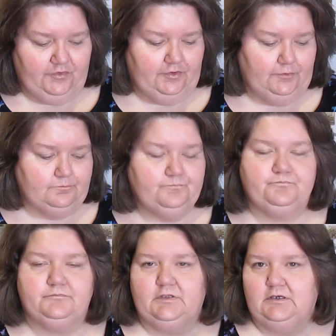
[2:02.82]
So
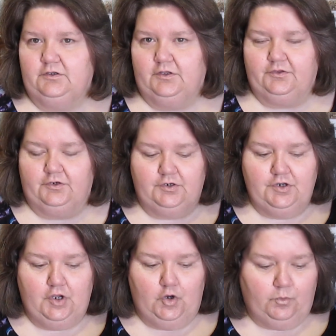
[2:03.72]
nothing,
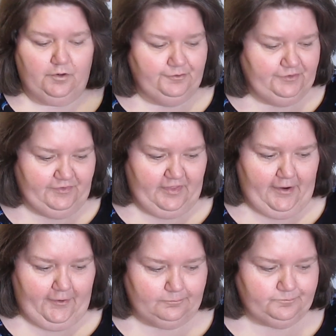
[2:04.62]
no worries
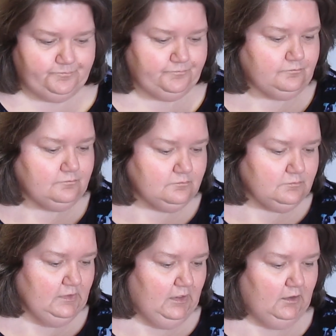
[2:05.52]
there.
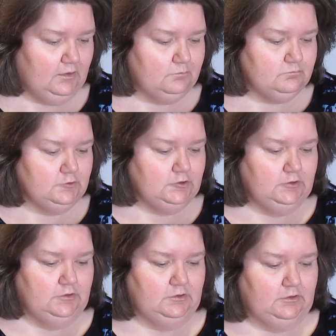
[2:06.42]
Let
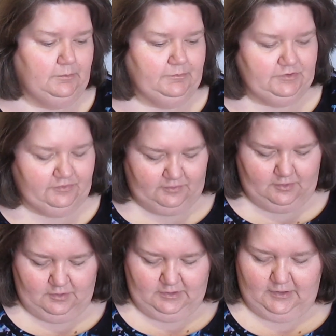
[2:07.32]
me
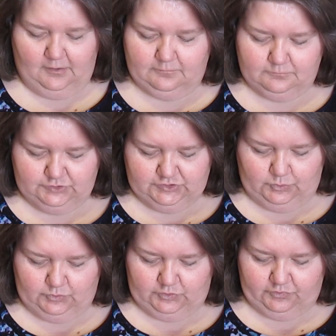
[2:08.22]
start off with
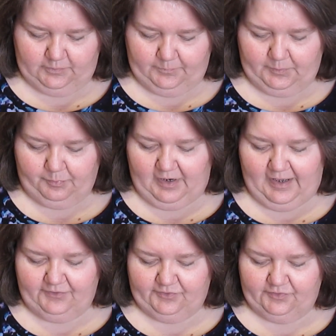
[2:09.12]
showing you some of the
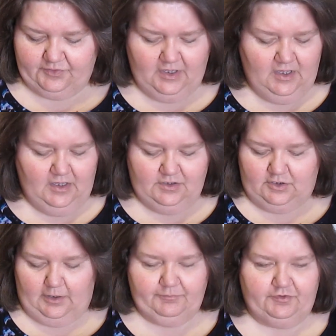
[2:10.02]
prizes. You
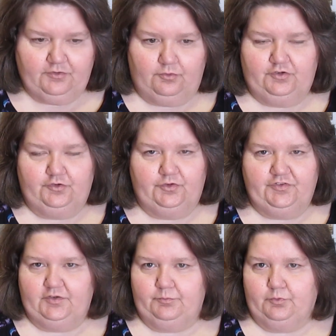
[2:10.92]
know, I'm just going to do a
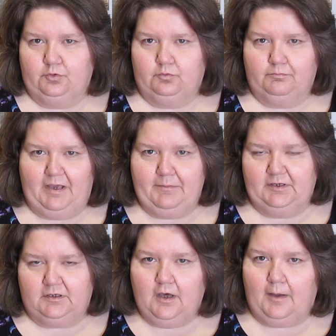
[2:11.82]
simple make me
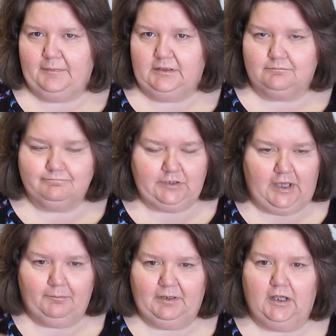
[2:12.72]
a comment
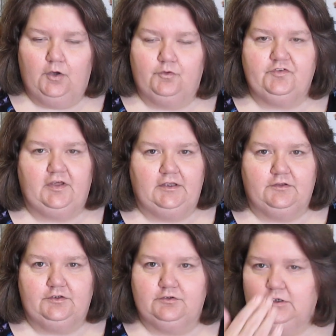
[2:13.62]
down below saying
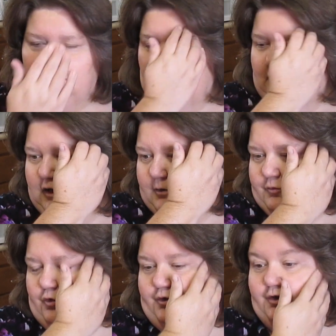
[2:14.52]
that
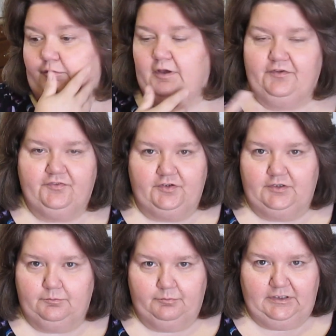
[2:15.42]
you're interested
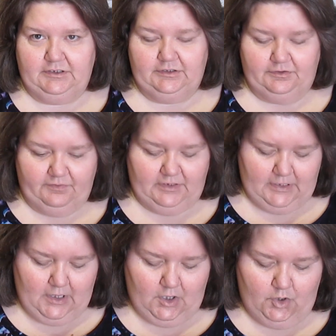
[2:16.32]
in being in the
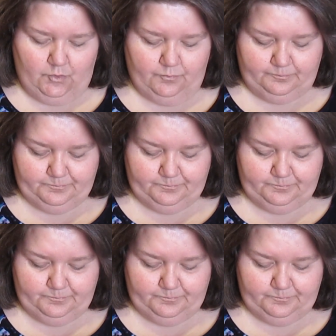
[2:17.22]
video,